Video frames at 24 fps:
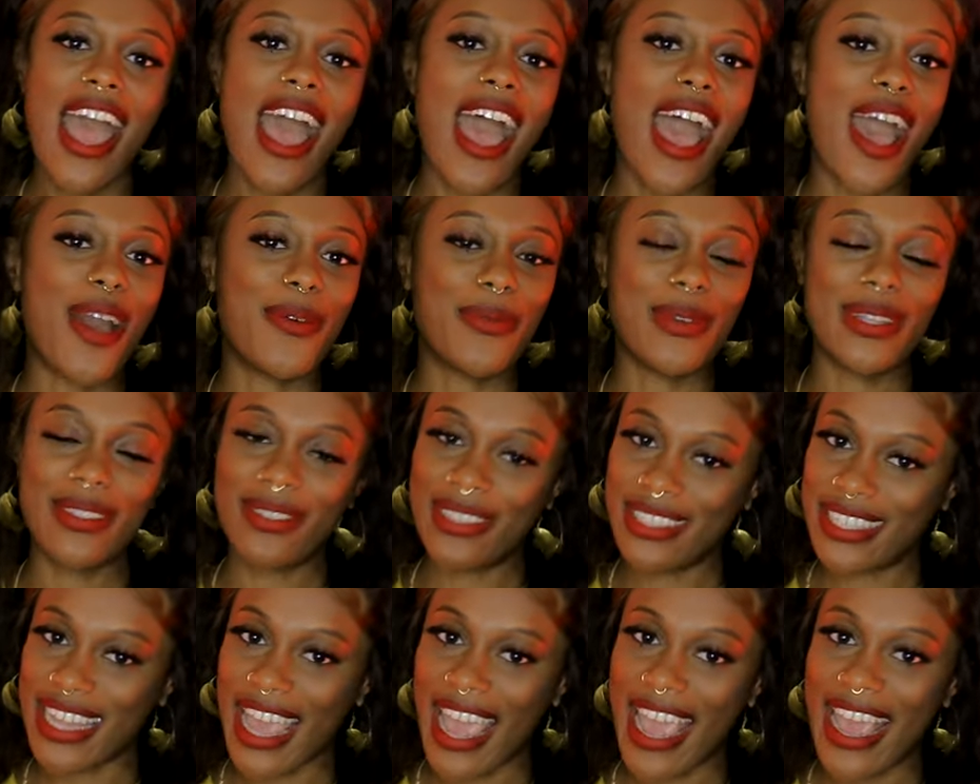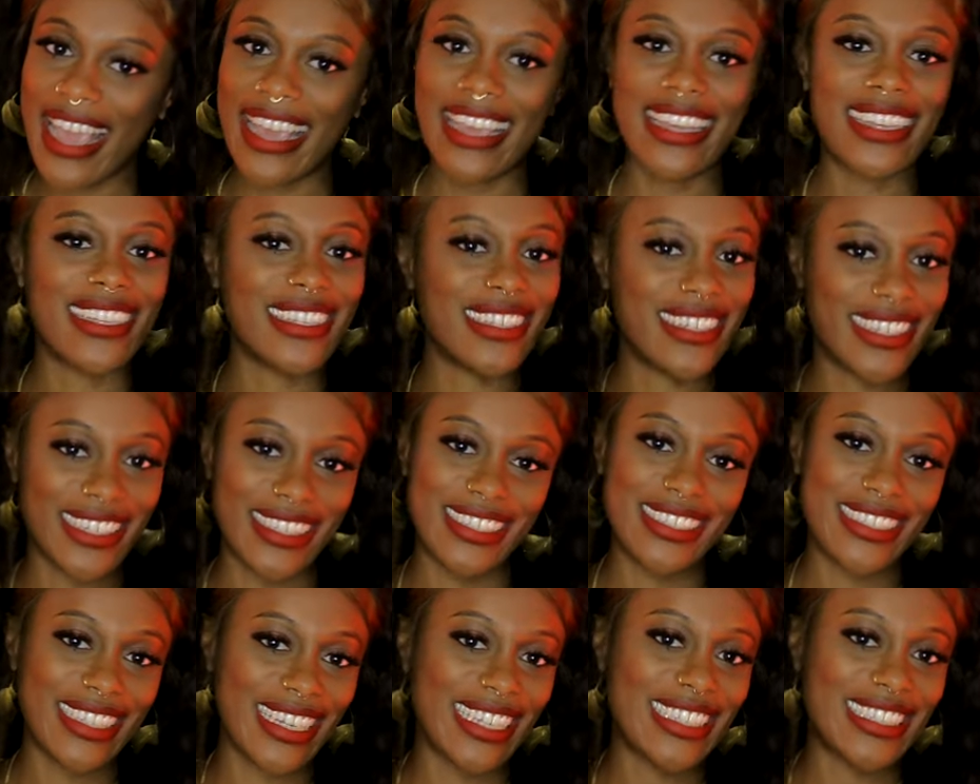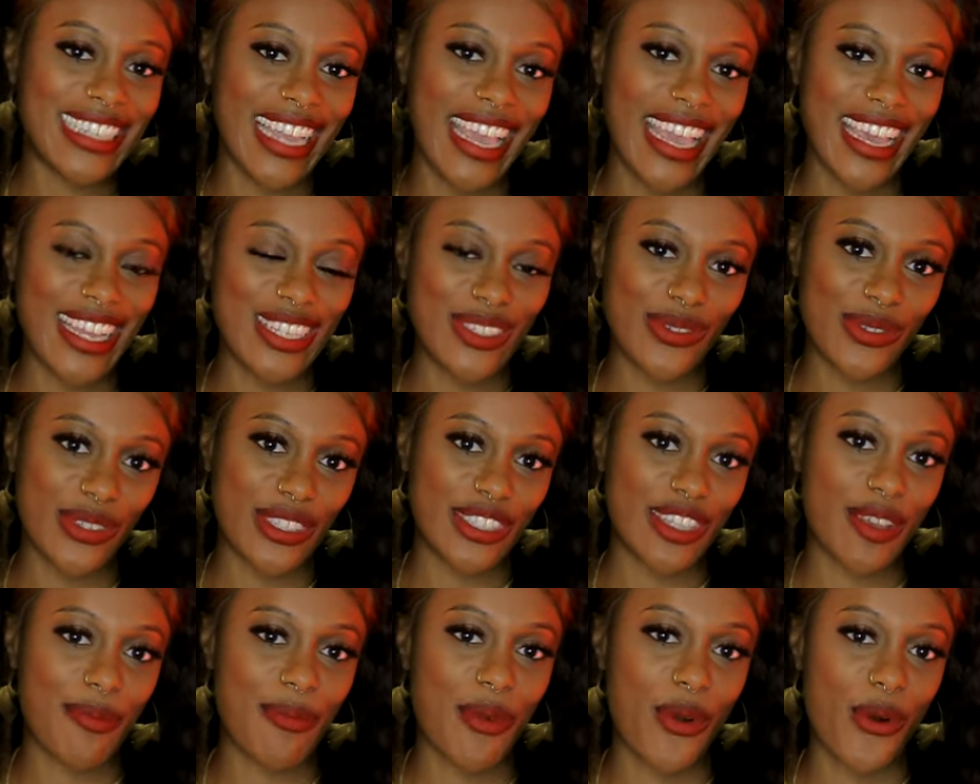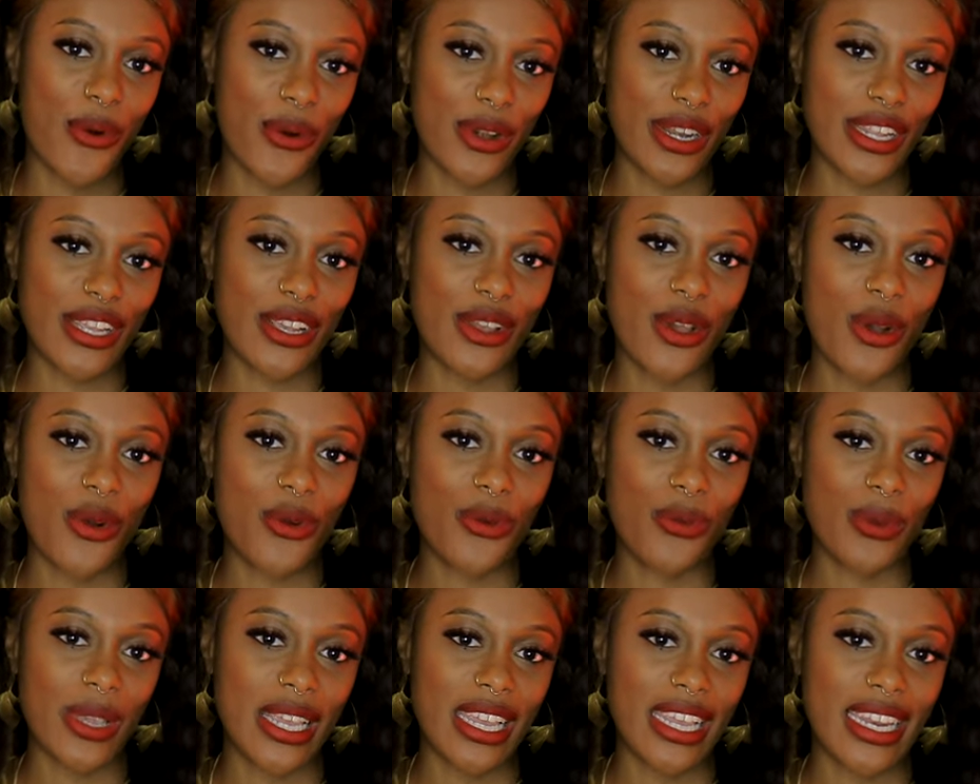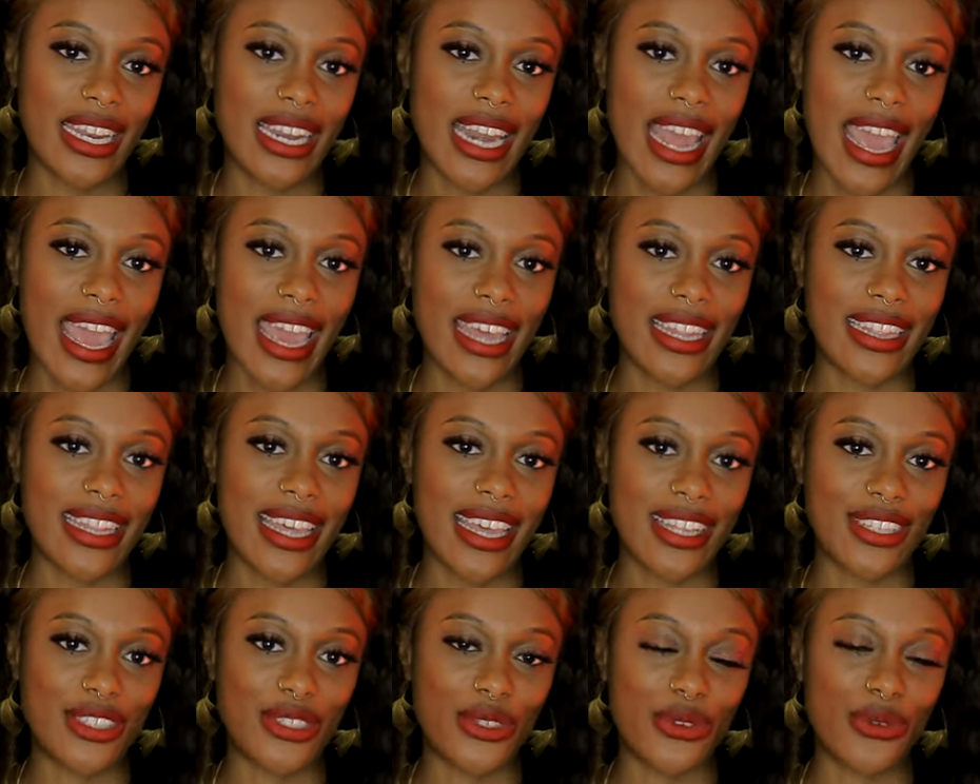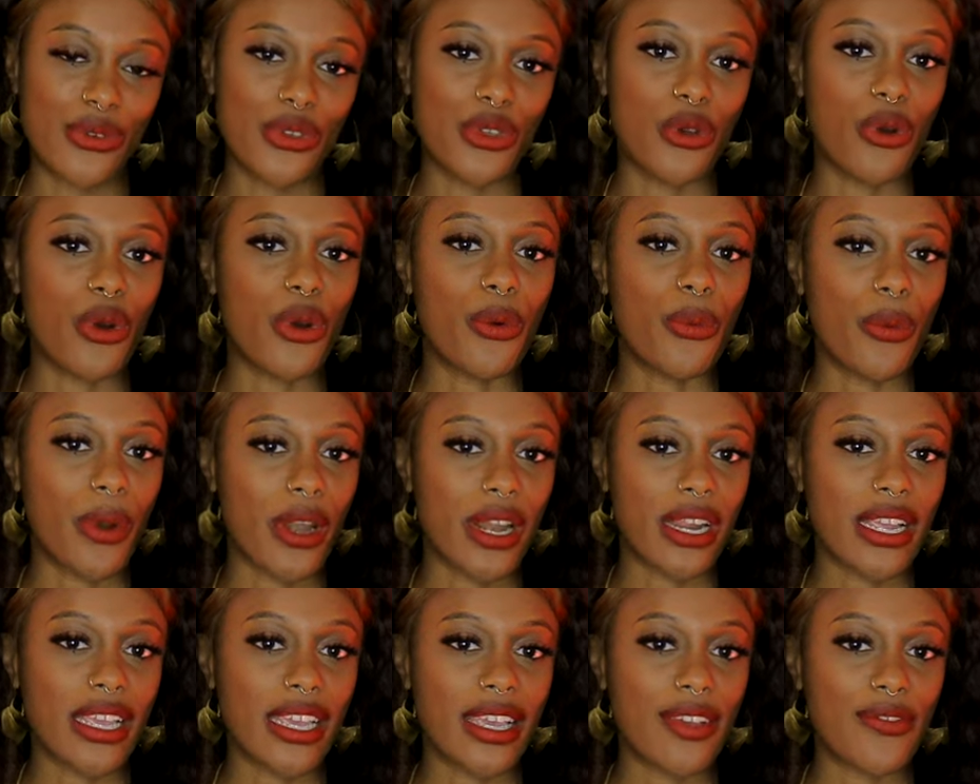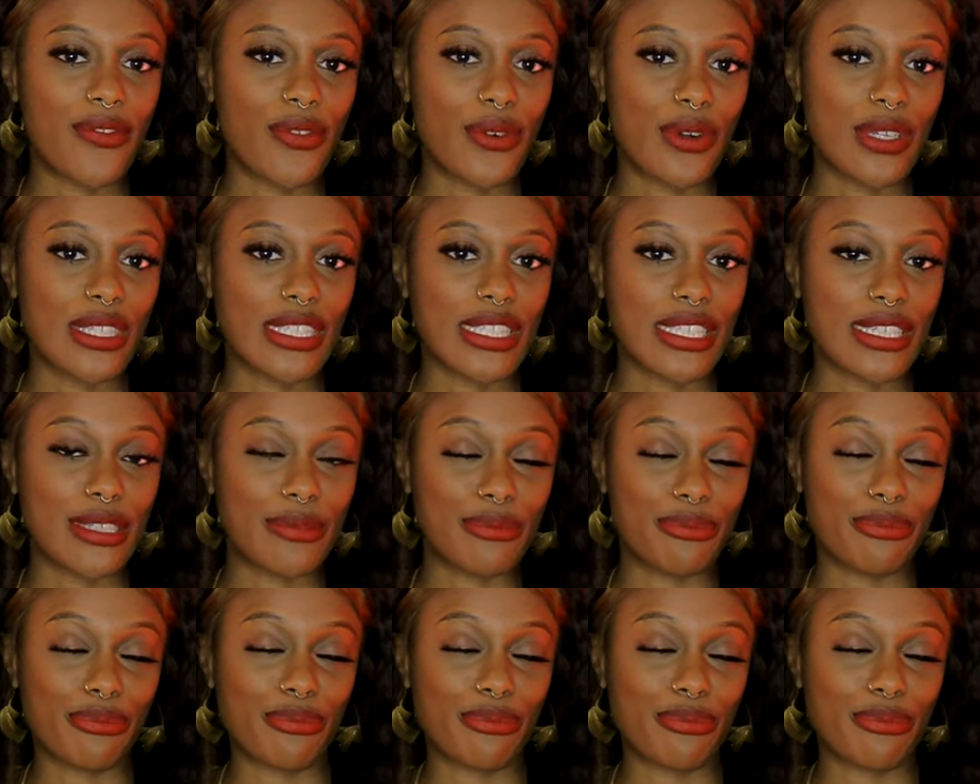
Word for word: i would say get you, get your hands on some horny goat weed and add that to your working for some